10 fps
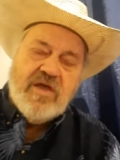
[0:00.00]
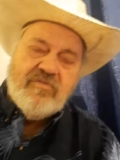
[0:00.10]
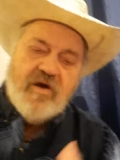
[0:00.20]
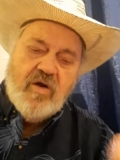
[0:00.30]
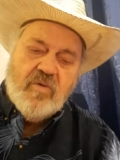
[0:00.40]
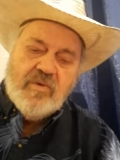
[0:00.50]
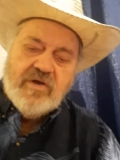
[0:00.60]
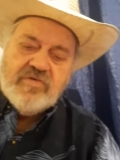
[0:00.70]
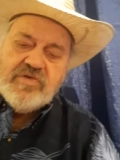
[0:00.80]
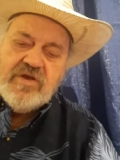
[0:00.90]
they've
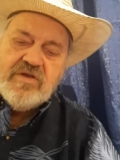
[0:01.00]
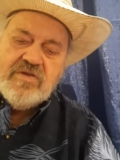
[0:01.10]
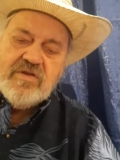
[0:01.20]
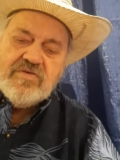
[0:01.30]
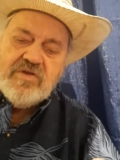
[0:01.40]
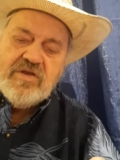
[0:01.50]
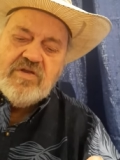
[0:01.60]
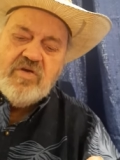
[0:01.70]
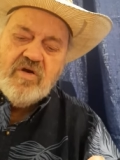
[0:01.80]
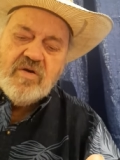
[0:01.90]
always see see
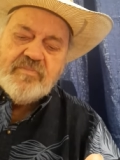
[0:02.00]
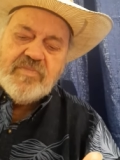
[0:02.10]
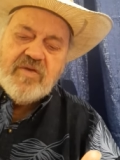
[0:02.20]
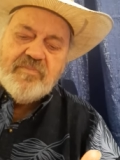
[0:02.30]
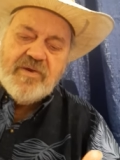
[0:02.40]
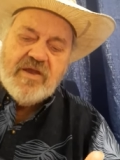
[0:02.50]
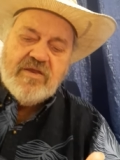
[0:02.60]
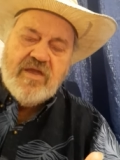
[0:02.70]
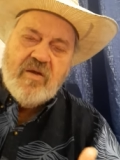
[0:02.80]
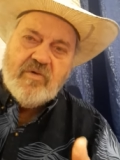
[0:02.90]
in Europe they
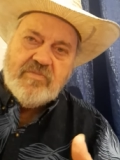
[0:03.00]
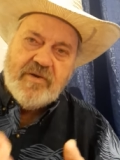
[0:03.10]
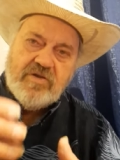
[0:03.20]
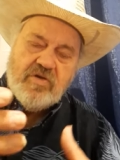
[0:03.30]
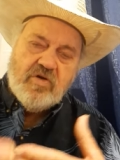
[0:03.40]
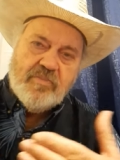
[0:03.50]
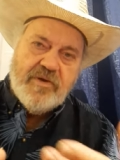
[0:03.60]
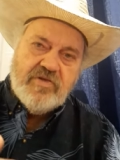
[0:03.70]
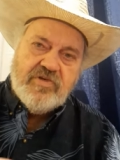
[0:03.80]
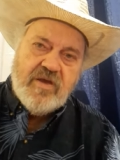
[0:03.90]
played. They always played the
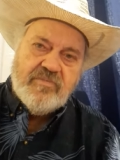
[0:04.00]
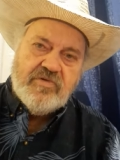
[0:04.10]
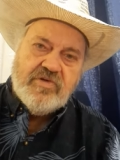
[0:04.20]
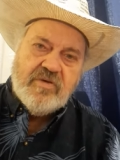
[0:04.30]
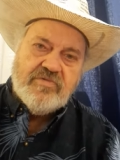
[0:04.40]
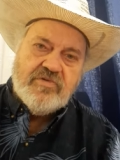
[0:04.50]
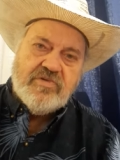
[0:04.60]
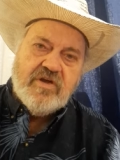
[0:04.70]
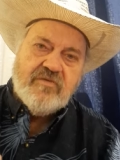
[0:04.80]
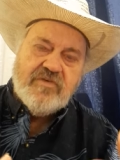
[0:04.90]
European Championships and
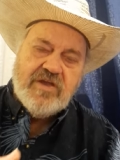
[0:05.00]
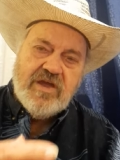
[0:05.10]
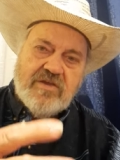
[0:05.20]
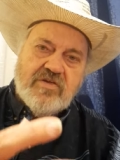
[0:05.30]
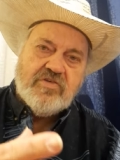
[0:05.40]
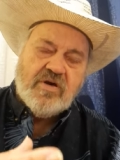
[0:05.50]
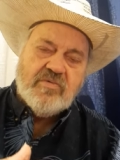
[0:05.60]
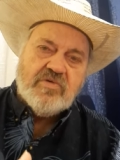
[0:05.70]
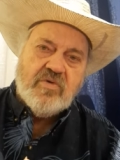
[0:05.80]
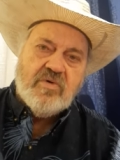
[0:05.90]
stuff, and they had these
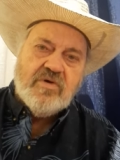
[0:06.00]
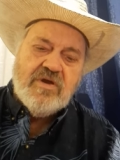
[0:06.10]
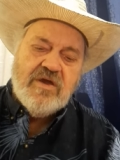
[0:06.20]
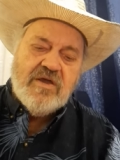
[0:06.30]
tournaments going.